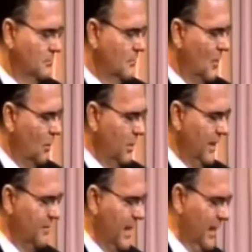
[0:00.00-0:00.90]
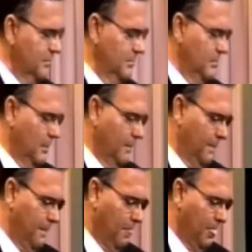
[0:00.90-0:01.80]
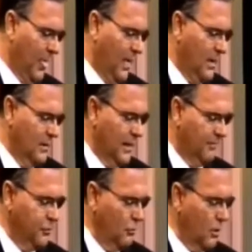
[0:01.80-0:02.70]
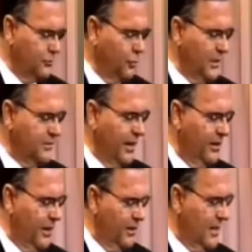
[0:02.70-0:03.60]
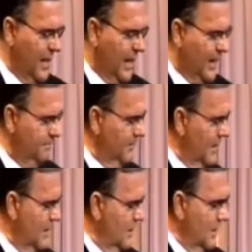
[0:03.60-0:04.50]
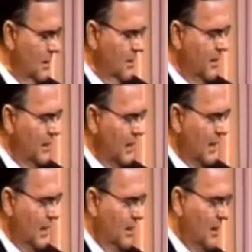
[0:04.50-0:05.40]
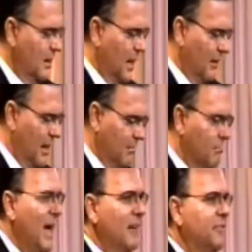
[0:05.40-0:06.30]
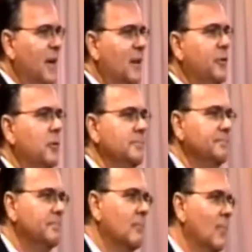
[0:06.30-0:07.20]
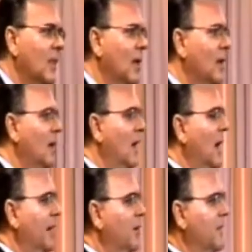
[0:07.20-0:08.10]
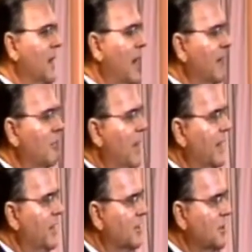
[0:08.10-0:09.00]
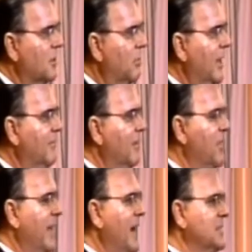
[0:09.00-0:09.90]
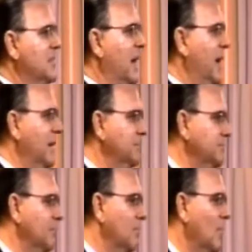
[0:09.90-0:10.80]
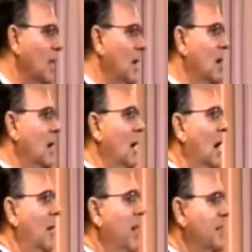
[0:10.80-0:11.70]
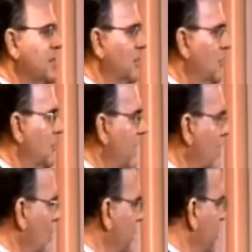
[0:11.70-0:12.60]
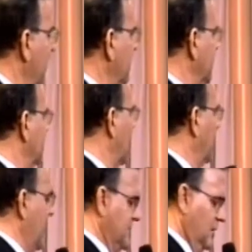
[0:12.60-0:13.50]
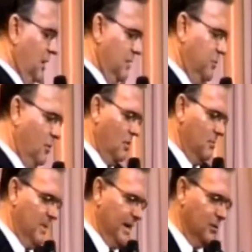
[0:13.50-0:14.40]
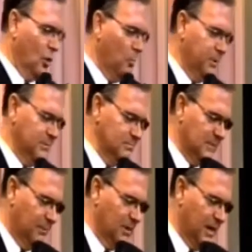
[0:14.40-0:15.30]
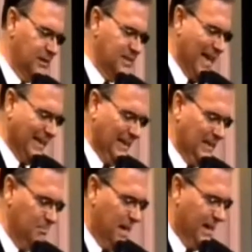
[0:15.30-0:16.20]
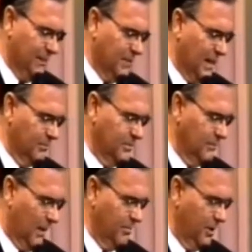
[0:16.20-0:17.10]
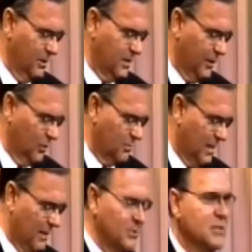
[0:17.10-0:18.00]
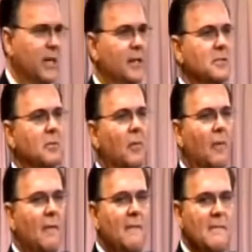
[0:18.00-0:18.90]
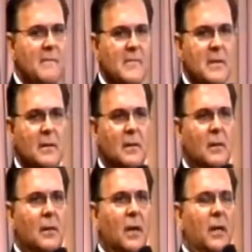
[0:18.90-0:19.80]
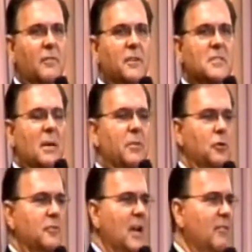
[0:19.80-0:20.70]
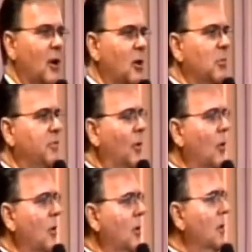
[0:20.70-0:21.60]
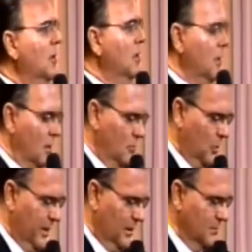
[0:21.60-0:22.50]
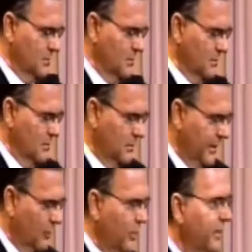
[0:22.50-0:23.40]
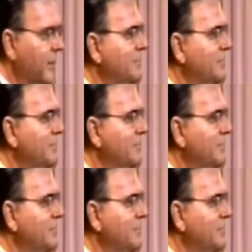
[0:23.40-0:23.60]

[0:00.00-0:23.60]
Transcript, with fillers: Y'all believe that? Now, if you are a Trinitarian here today, then uh, I, am mindful of you. I know that not everybody here is going to believe everything I say. I'm asking you to bear with me. I'm asking you to keep your and mind open. I'm not attacking anybody, but I'm, I'm here to tell you what the Bible says. And if it's something you've never heard before, well, deal with it.